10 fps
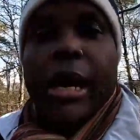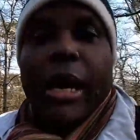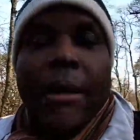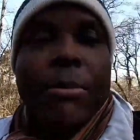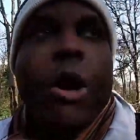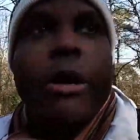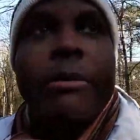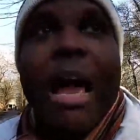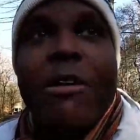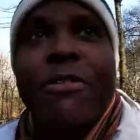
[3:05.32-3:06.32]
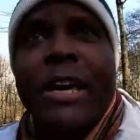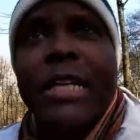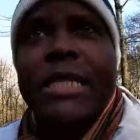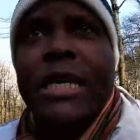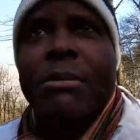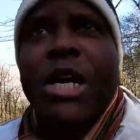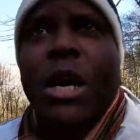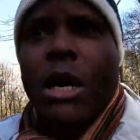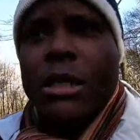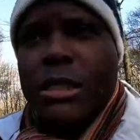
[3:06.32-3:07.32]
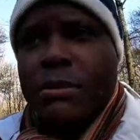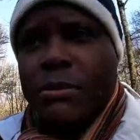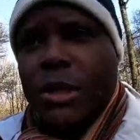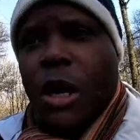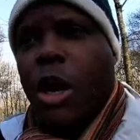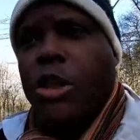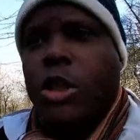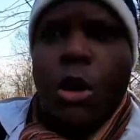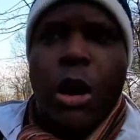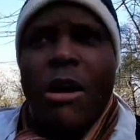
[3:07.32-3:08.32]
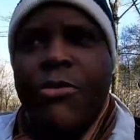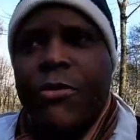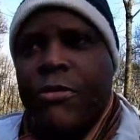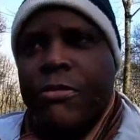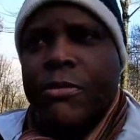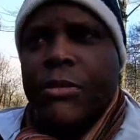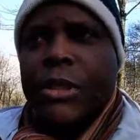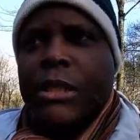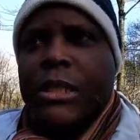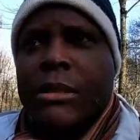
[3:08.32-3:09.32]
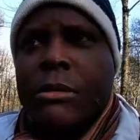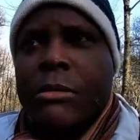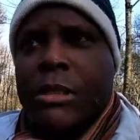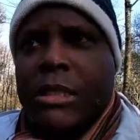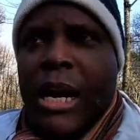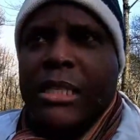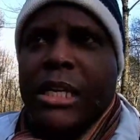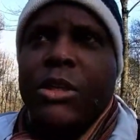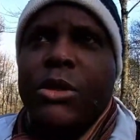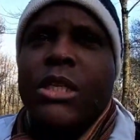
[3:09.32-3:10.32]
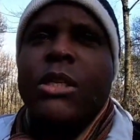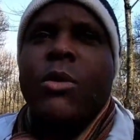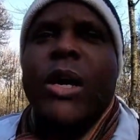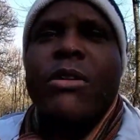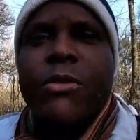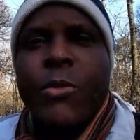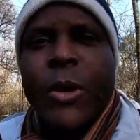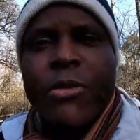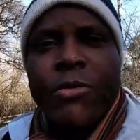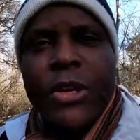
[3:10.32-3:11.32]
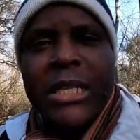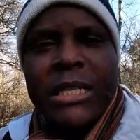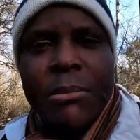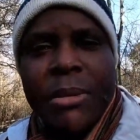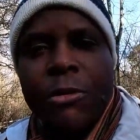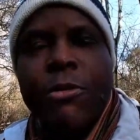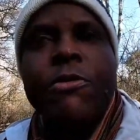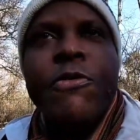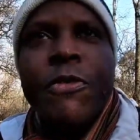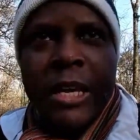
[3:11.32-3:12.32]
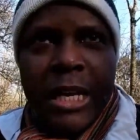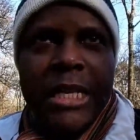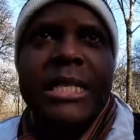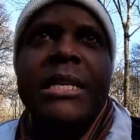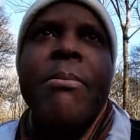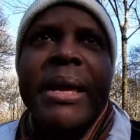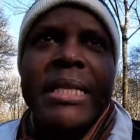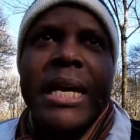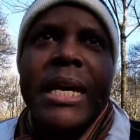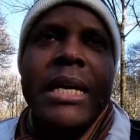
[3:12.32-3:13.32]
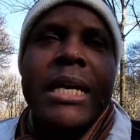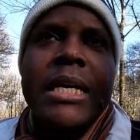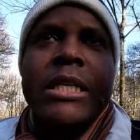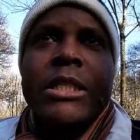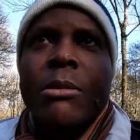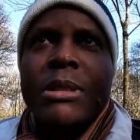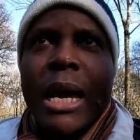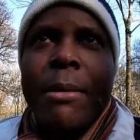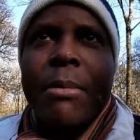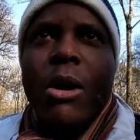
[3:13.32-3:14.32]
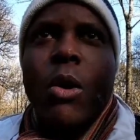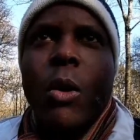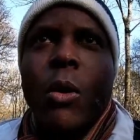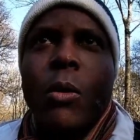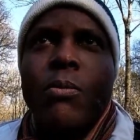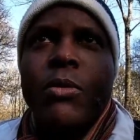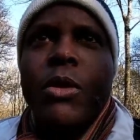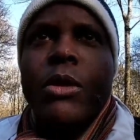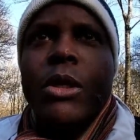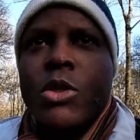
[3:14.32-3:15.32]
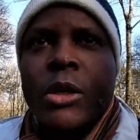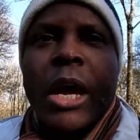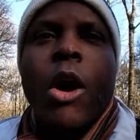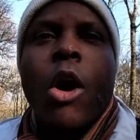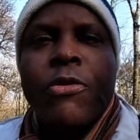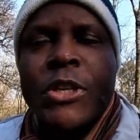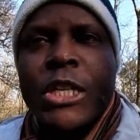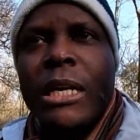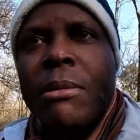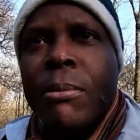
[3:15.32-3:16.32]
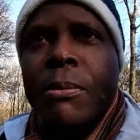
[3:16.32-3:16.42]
I'm going by faith here, because although I've started using the word Vétémete some time ago, today officially